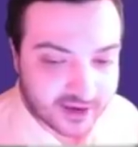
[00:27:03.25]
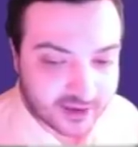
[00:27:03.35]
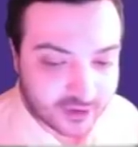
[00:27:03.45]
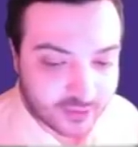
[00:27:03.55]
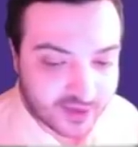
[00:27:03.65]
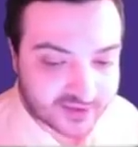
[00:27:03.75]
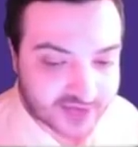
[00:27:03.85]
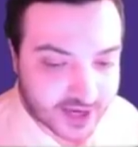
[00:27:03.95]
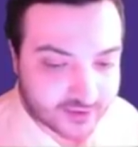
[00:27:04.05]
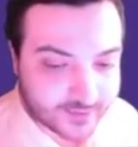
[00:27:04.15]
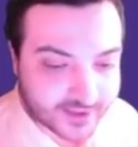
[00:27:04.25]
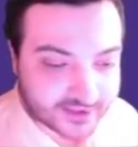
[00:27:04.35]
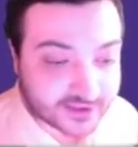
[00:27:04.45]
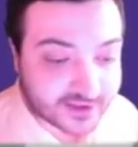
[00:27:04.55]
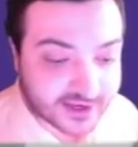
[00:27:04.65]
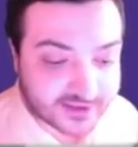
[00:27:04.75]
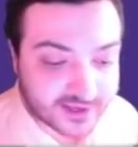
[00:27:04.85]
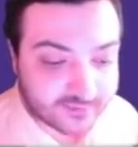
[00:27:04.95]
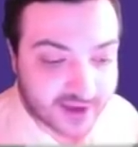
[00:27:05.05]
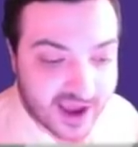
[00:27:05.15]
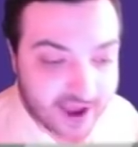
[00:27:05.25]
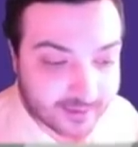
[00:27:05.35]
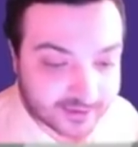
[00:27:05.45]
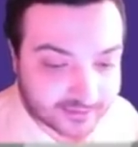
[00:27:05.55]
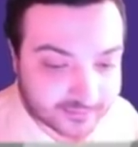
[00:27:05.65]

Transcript: an incorrect sacrifice. It's not like it never happened.